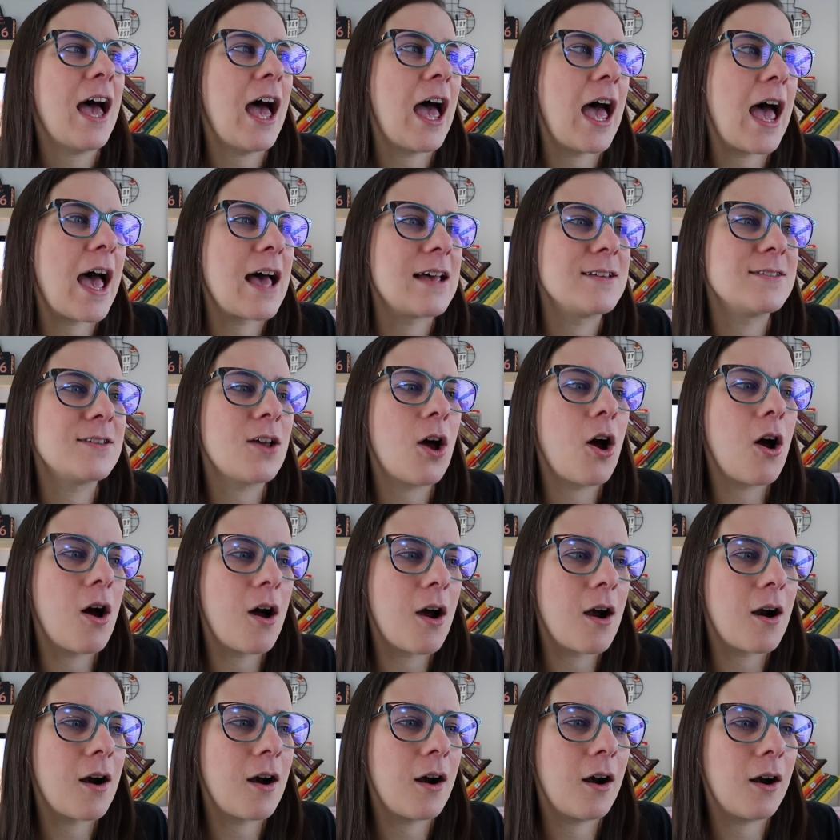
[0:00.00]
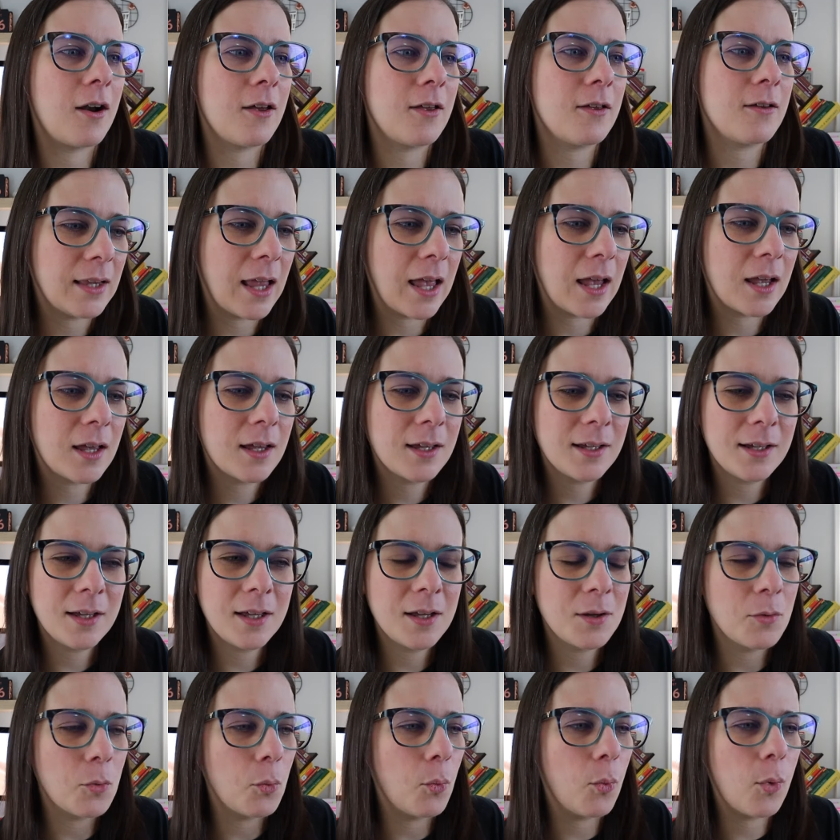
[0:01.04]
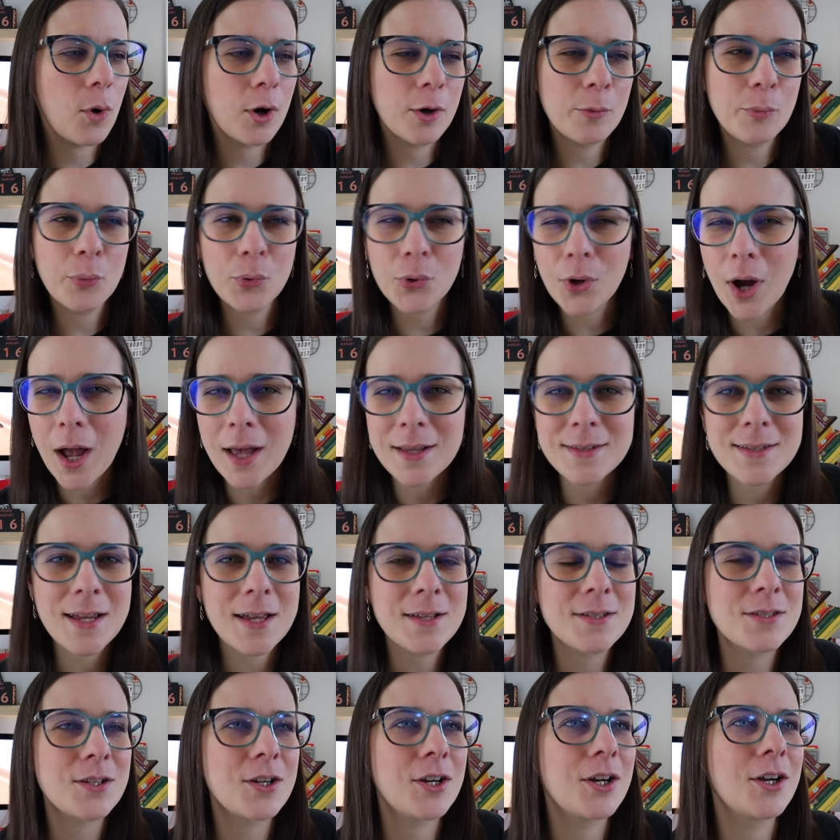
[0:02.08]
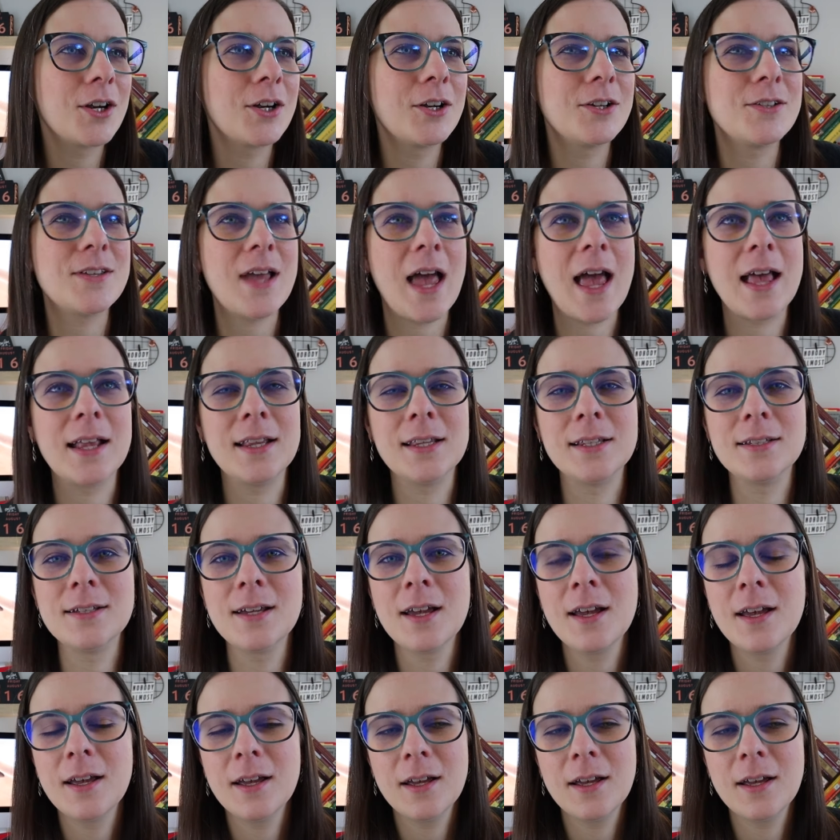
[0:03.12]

as are like word processors and